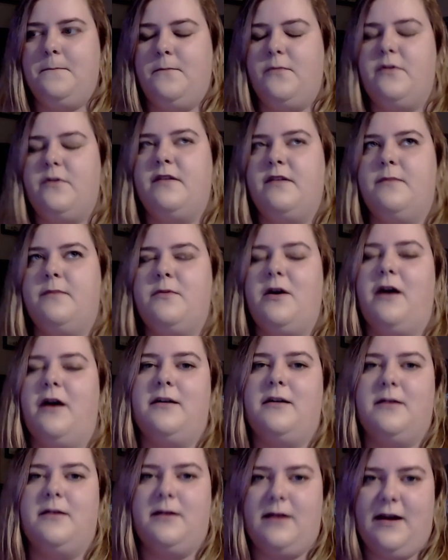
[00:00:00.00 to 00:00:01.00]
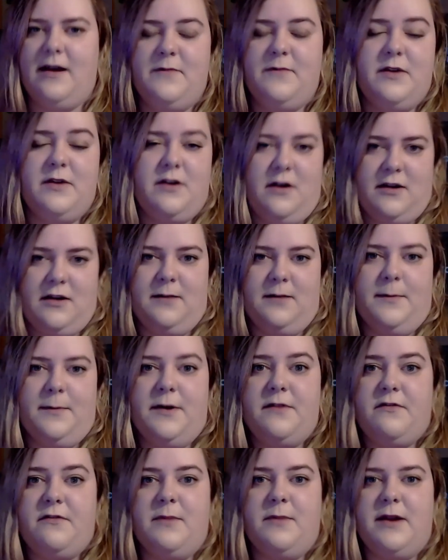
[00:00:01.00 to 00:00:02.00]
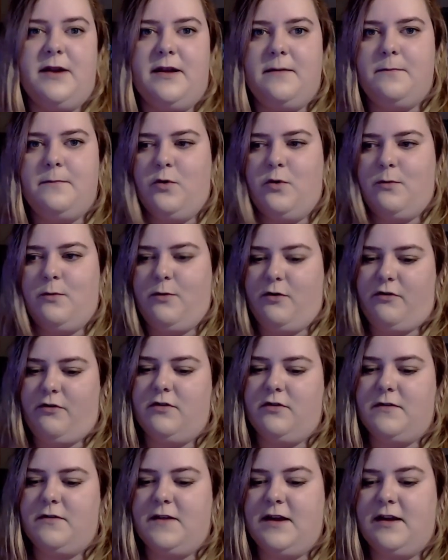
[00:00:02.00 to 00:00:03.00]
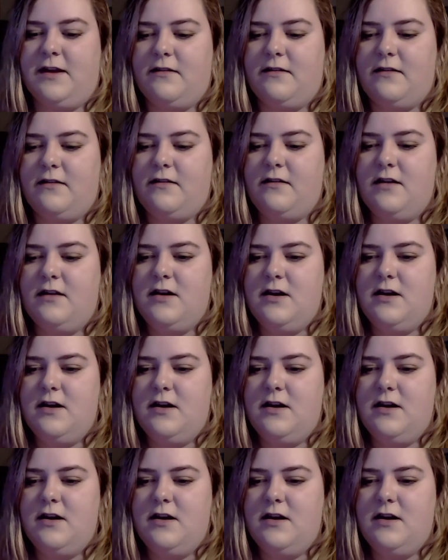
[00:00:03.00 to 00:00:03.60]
since I've been talking about so many more personal things,